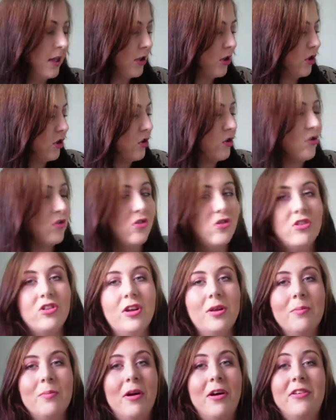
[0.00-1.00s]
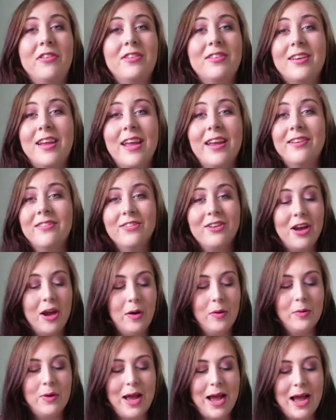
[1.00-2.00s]
it just doesn't suit my skin
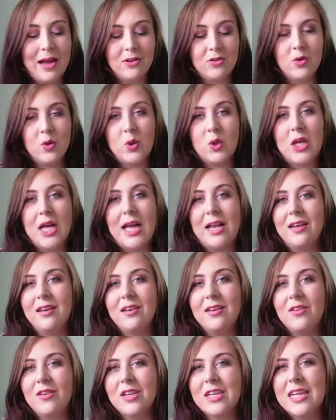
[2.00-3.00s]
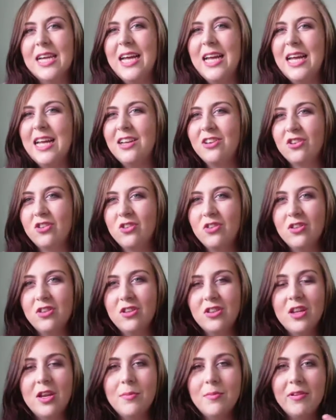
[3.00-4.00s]
tone at all, and like, it just
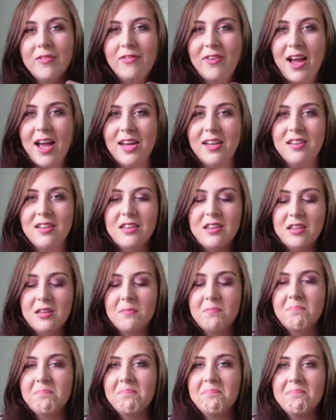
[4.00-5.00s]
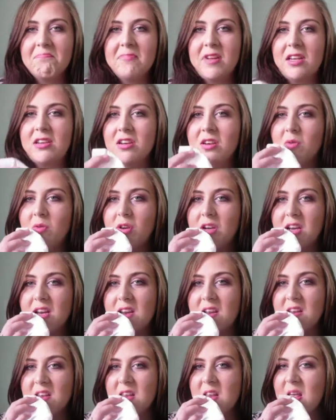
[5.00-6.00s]
doesn't suit my face. I don't know what it
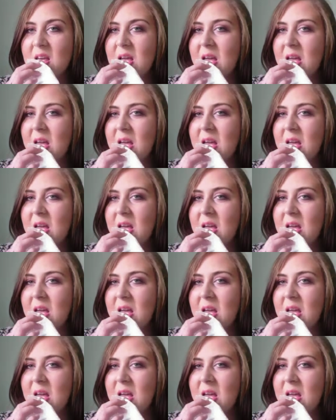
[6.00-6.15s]
is.